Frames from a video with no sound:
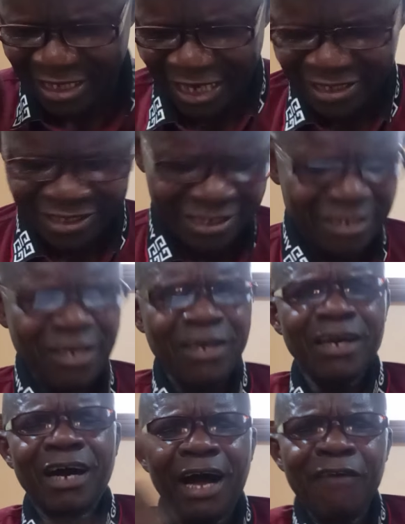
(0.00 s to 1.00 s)
that
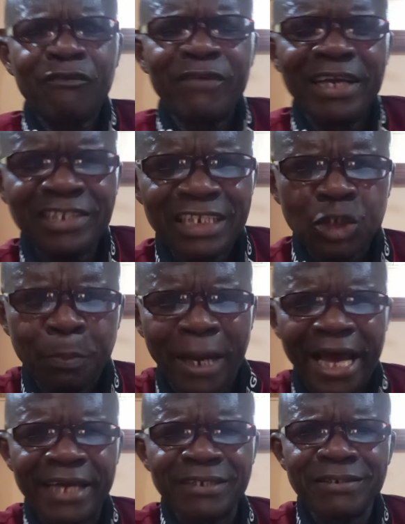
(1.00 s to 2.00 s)
affects the
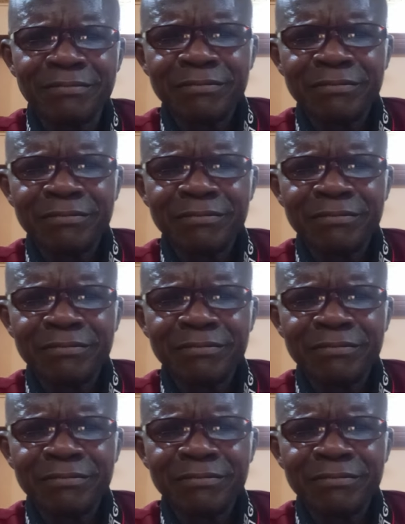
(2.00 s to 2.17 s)
spine.